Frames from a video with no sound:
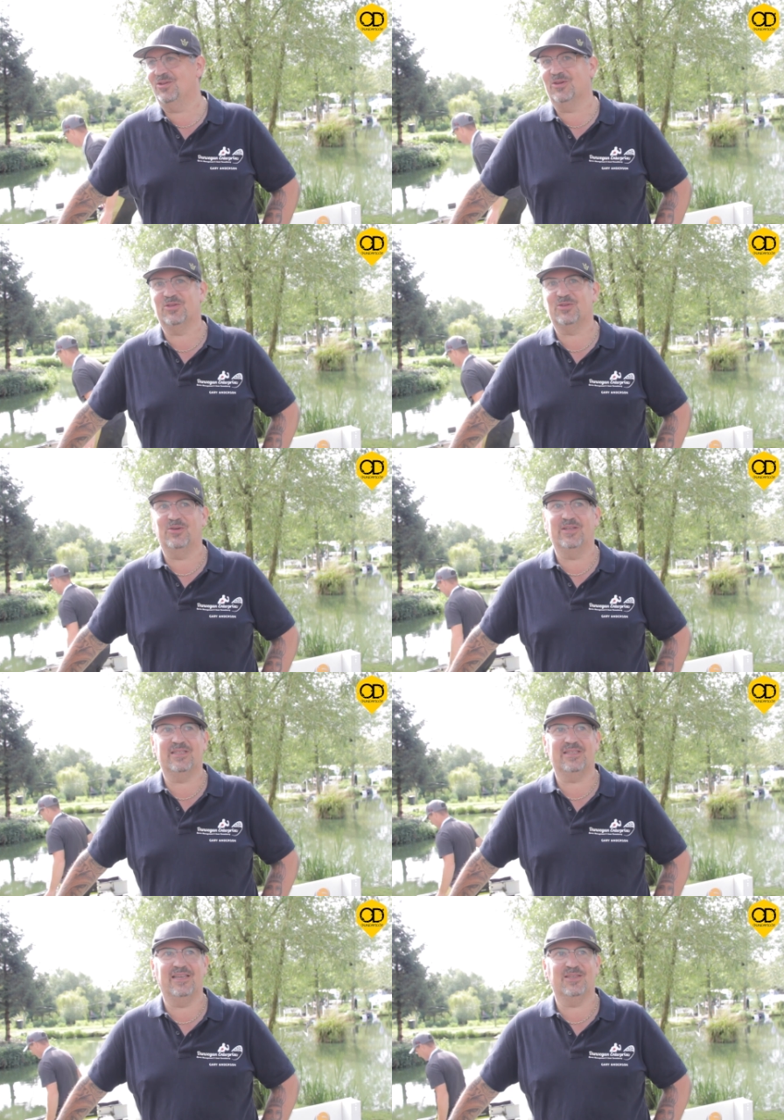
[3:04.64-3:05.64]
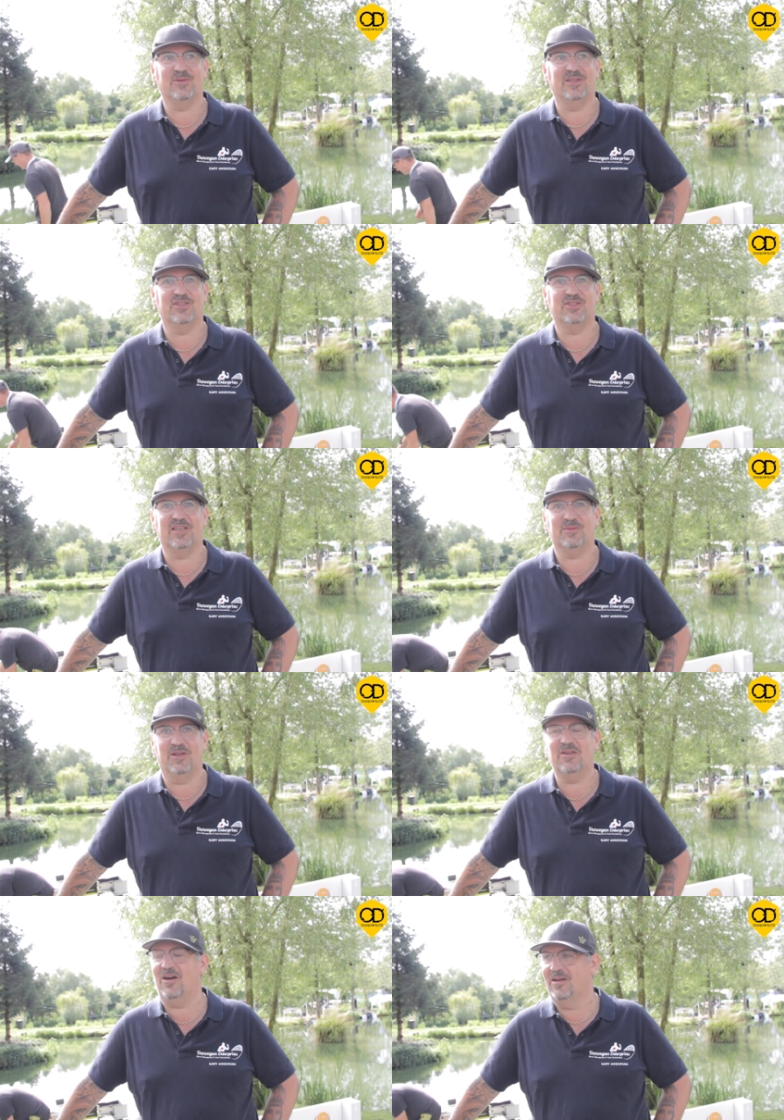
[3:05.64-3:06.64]
you know, so it's, uh, it's one of these things.
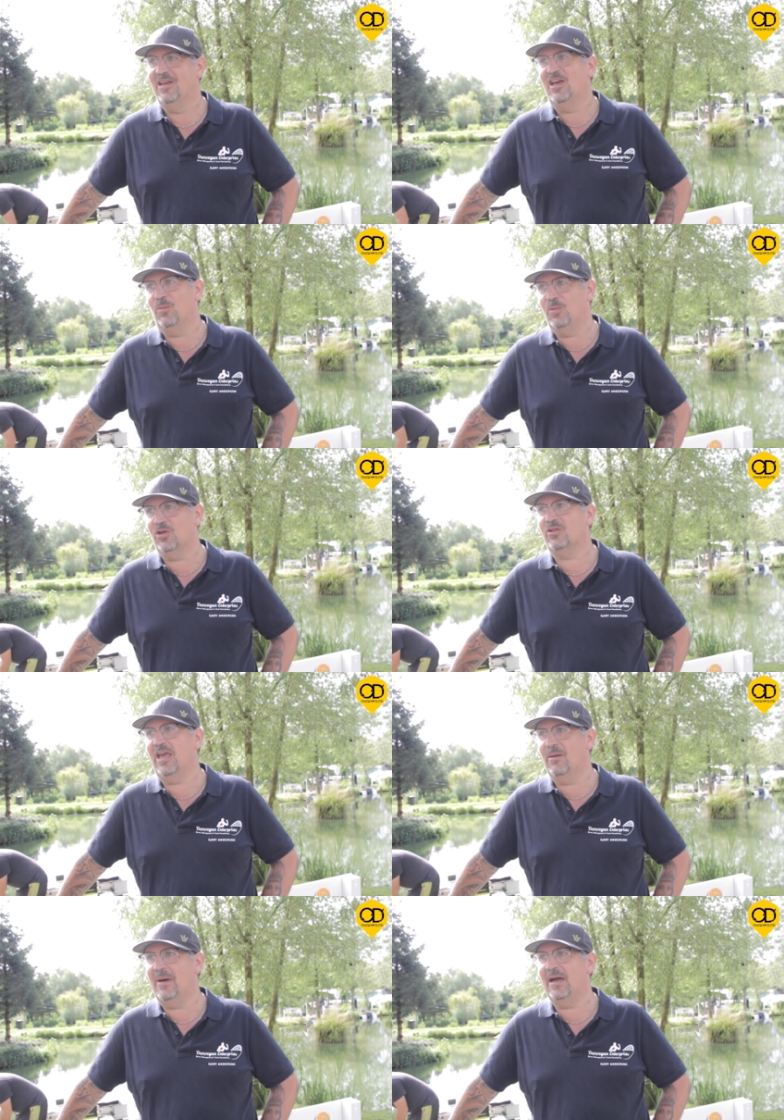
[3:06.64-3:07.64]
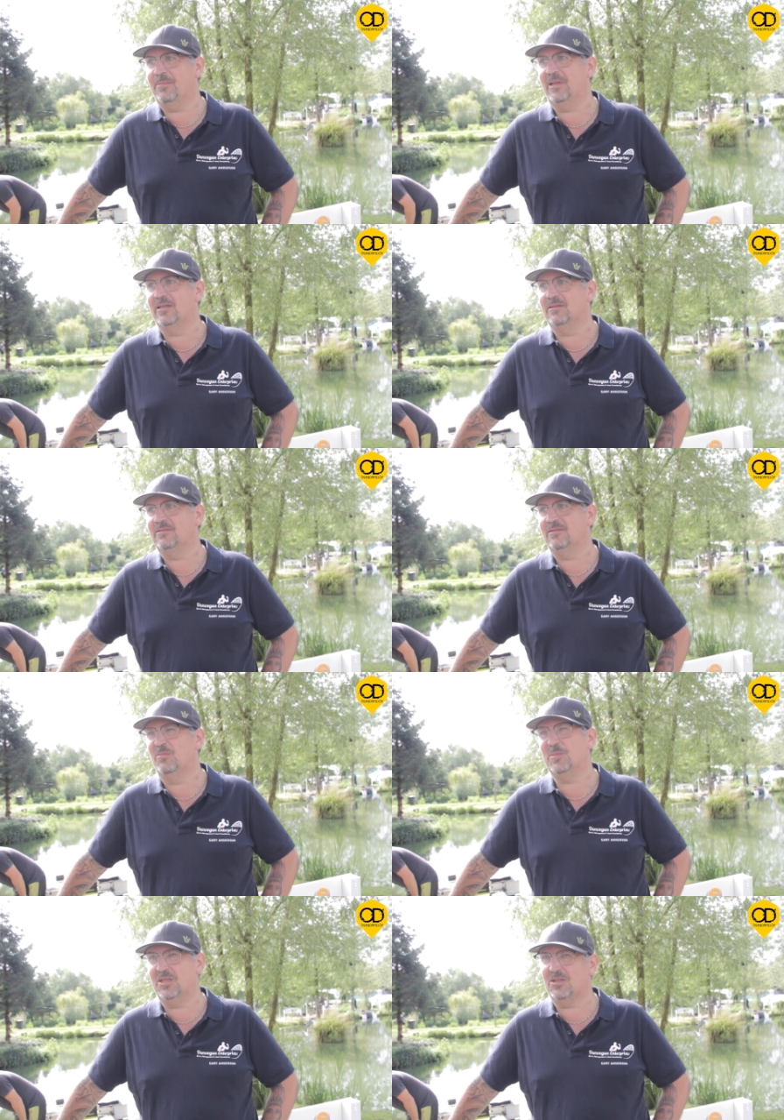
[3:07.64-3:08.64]
But no, it'll be good getting back playing.
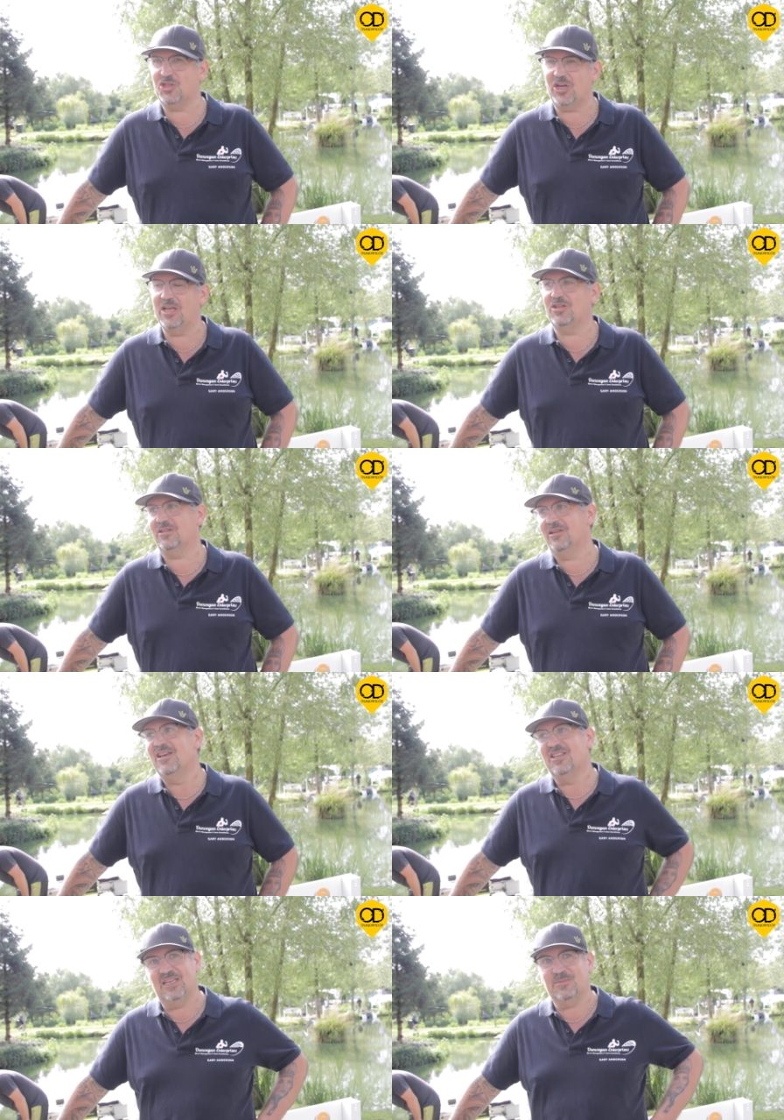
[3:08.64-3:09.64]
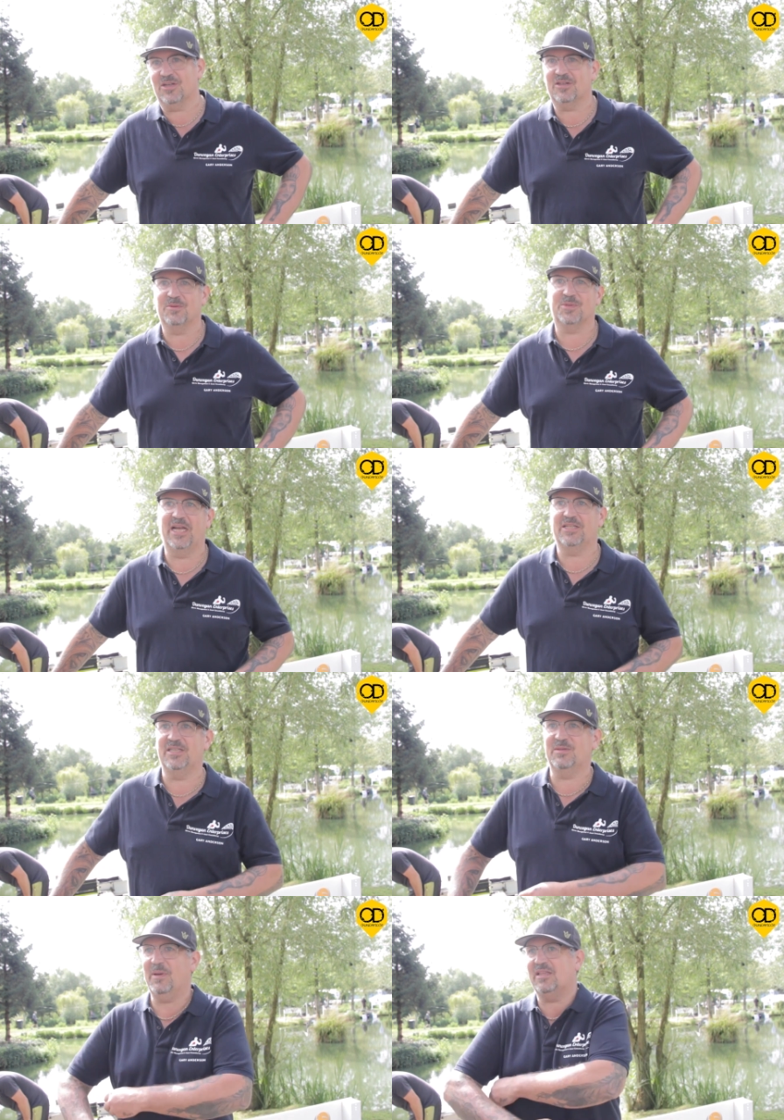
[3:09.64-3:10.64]
It'll be strange, same
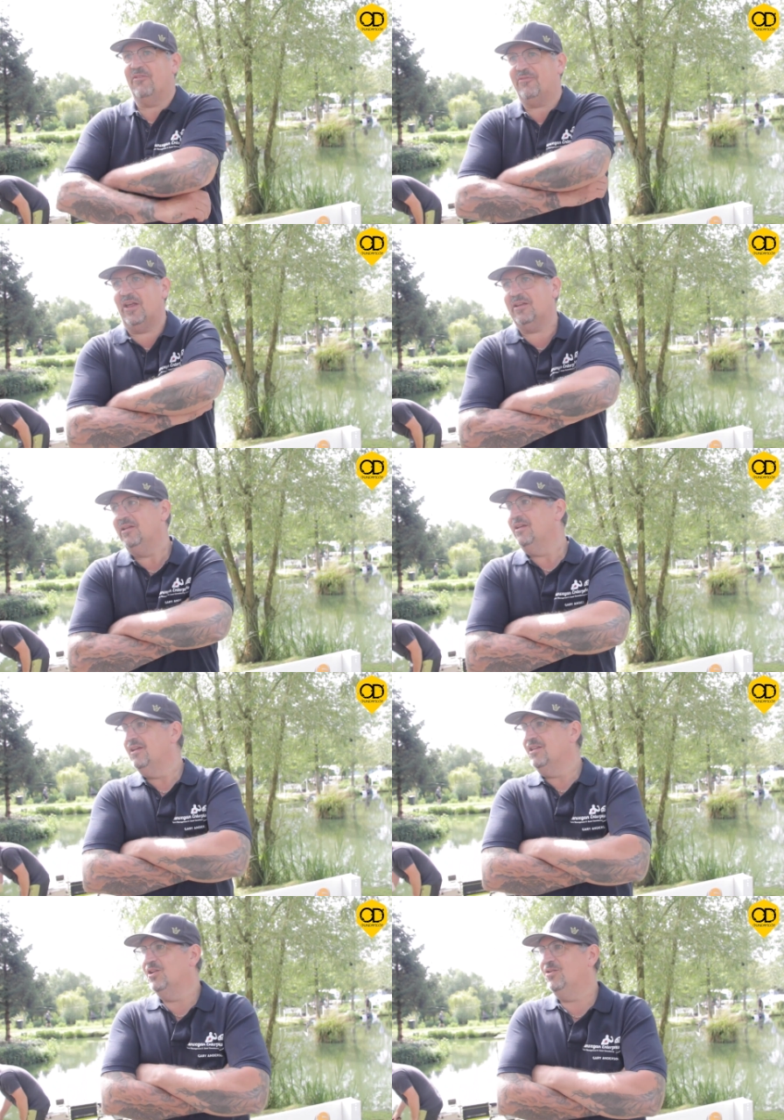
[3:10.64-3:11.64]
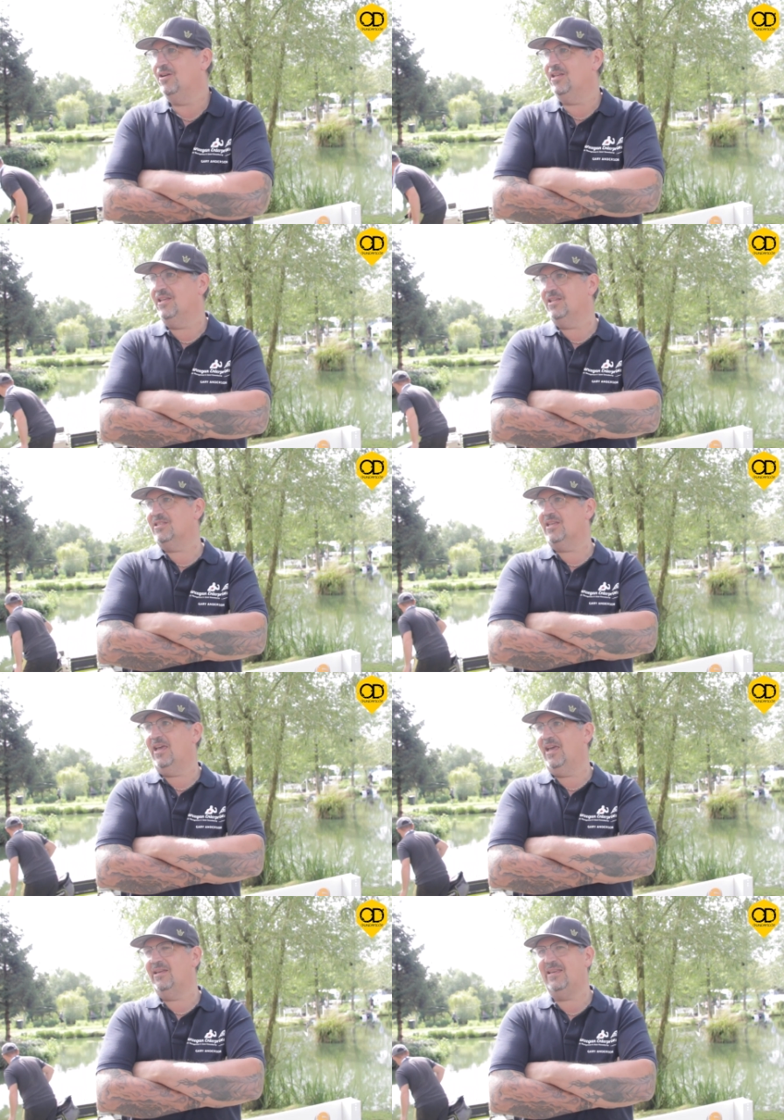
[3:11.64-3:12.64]
circumstances, a bit different. You know, and it's, uh,